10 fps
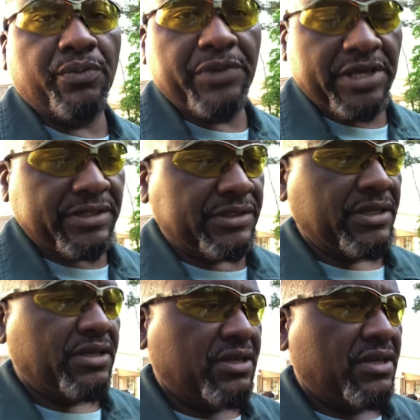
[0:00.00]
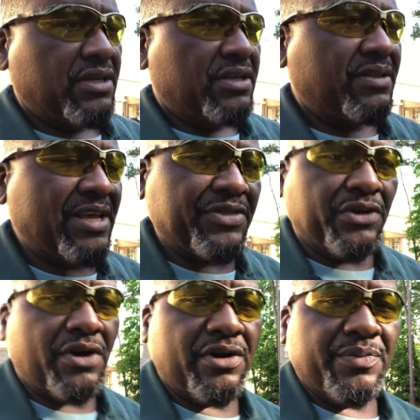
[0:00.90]
mix nothing
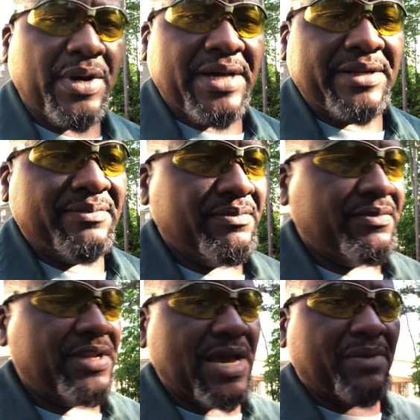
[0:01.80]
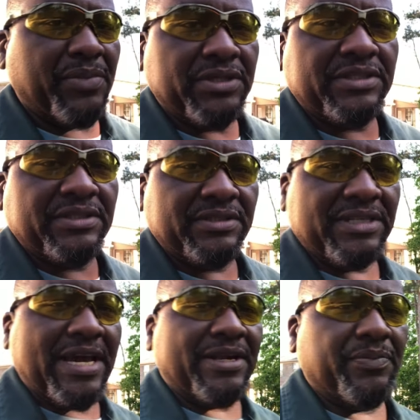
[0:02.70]
hard about it. Nine bucks and
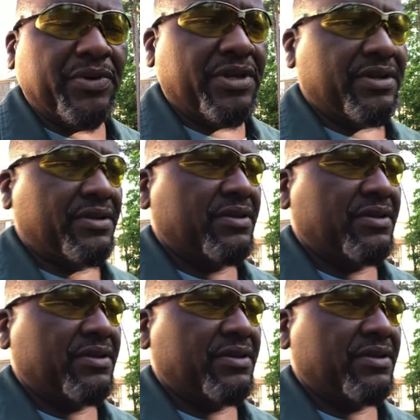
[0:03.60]
tied up in it.